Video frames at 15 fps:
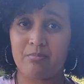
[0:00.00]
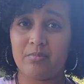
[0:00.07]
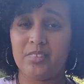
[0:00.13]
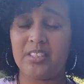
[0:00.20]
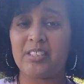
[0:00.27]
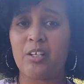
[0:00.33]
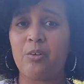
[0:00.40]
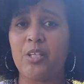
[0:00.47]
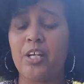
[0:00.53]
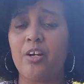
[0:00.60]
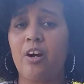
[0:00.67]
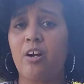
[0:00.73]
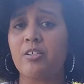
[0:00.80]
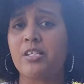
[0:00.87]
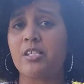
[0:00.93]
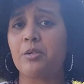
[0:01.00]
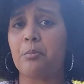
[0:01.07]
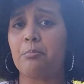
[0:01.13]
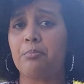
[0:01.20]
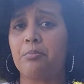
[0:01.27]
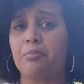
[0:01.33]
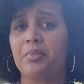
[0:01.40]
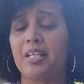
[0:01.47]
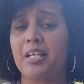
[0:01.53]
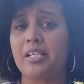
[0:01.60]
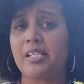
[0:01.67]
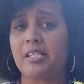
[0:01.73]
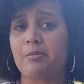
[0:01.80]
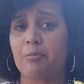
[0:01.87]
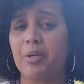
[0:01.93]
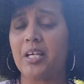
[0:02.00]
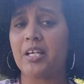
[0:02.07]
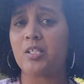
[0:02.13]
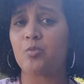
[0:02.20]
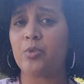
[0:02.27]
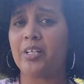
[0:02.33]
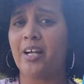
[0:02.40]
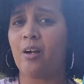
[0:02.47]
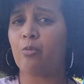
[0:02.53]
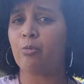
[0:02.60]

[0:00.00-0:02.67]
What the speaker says: So there are some things, because we're not